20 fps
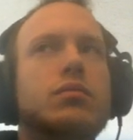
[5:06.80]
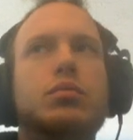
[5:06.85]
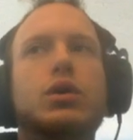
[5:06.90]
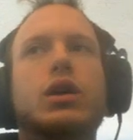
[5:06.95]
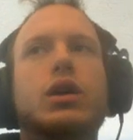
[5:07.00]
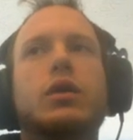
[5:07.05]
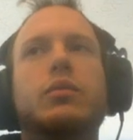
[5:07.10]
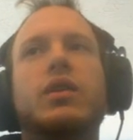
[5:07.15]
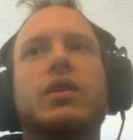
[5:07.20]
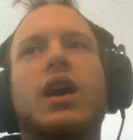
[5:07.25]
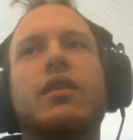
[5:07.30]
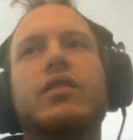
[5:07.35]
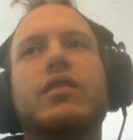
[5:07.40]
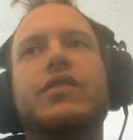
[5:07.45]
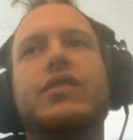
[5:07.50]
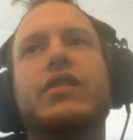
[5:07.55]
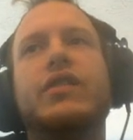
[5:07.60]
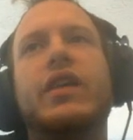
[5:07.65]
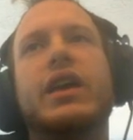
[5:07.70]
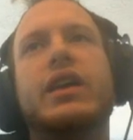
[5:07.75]
But I mean,
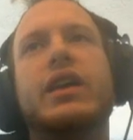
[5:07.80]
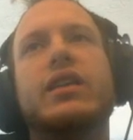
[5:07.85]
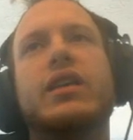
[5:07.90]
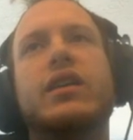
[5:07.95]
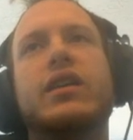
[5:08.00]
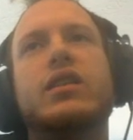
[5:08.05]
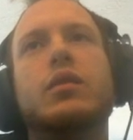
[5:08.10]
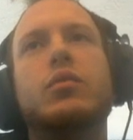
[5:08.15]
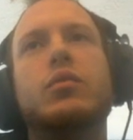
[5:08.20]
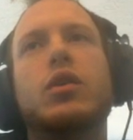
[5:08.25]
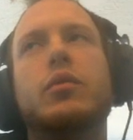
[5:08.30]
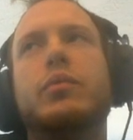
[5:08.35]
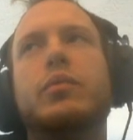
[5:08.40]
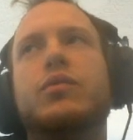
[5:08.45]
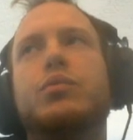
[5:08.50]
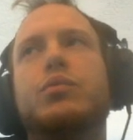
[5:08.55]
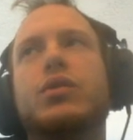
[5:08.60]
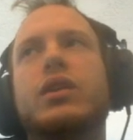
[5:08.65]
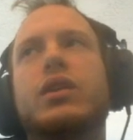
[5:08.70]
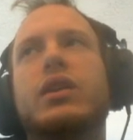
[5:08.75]
obviously taking that double up
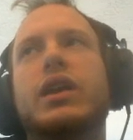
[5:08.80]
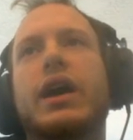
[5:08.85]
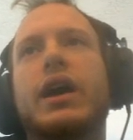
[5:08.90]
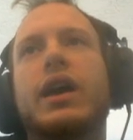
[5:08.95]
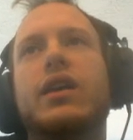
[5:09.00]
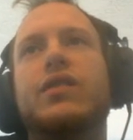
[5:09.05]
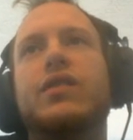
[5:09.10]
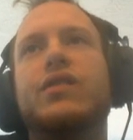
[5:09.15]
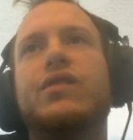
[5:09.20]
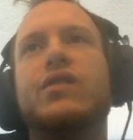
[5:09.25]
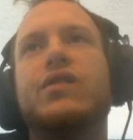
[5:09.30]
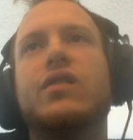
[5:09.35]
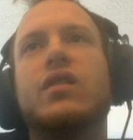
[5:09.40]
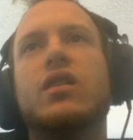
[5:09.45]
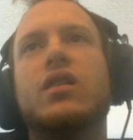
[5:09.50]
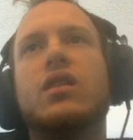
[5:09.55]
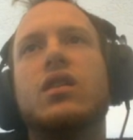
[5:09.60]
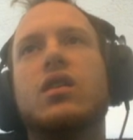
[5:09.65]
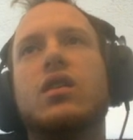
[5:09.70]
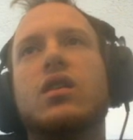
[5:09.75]
is pretty nice.
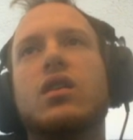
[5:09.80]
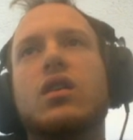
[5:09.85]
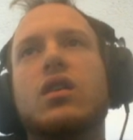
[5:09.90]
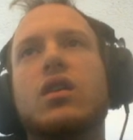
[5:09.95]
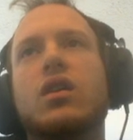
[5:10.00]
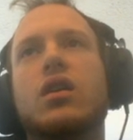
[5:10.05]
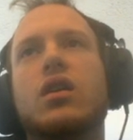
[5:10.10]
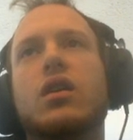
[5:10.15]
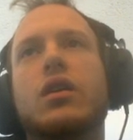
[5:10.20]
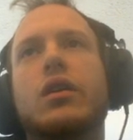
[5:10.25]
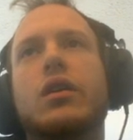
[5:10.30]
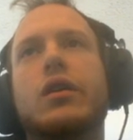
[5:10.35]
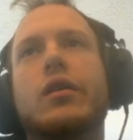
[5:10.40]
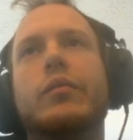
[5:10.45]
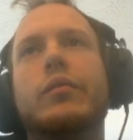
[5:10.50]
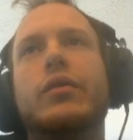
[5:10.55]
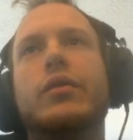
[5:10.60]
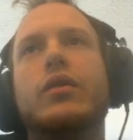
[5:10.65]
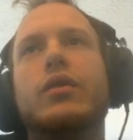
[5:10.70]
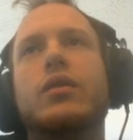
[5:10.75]

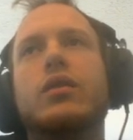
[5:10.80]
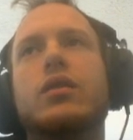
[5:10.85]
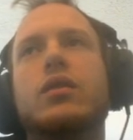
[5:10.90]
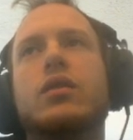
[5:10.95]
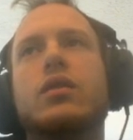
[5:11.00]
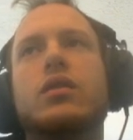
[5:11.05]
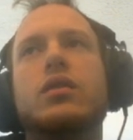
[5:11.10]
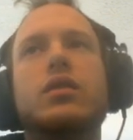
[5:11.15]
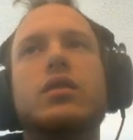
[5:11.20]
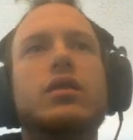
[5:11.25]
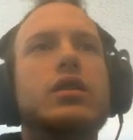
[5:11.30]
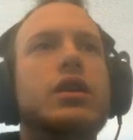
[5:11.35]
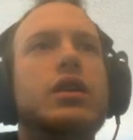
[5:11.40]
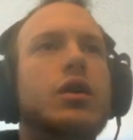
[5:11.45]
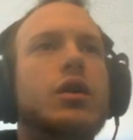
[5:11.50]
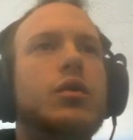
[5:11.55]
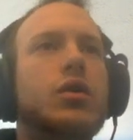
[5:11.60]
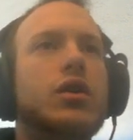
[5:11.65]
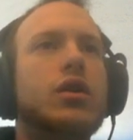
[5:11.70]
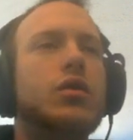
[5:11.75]
You
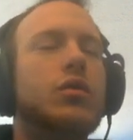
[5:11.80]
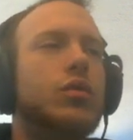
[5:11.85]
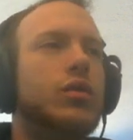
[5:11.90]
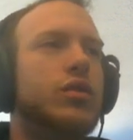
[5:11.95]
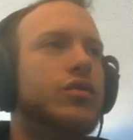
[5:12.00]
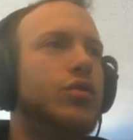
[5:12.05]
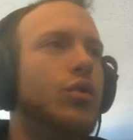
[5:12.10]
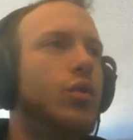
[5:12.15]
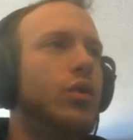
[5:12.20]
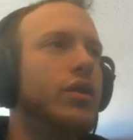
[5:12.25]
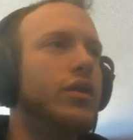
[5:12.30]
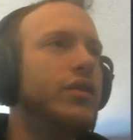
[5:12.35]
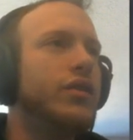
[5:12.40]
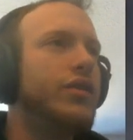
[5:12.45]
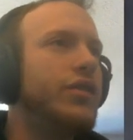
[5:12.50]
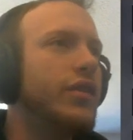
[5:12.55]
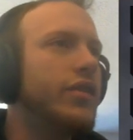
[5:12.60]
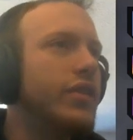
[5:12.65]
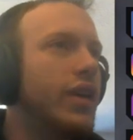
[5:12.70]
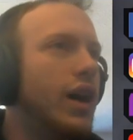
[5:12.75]
know, we're
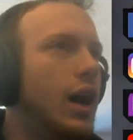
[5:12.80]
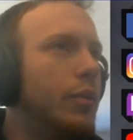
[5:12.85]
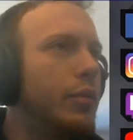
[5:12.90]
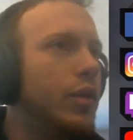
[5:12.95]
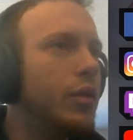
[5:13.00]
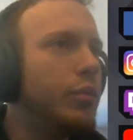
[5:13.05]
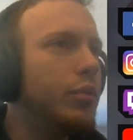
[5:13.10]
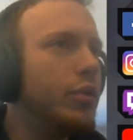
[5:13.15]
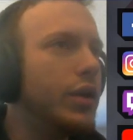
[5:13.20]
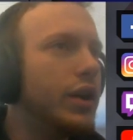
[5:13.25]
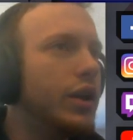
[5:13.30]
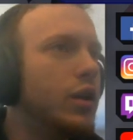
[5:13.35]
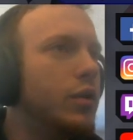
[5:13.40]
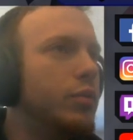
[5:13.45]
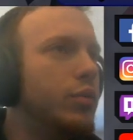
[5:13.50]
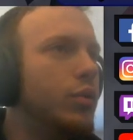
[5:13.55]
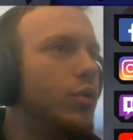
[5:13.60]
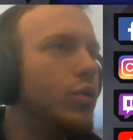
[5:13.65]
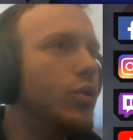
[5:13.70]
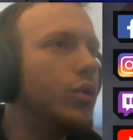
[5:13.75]
towards the top of the
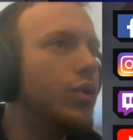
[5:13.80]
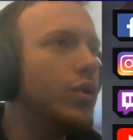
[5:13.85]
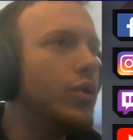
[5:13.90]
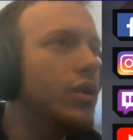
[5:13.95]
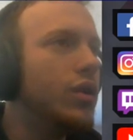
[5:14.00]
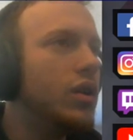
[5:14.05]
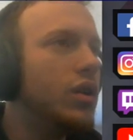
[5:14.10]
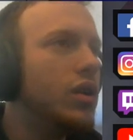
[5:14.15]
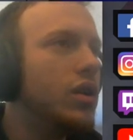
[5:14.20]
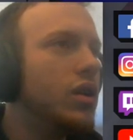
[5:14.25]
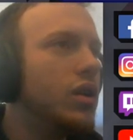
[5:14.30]
player pool.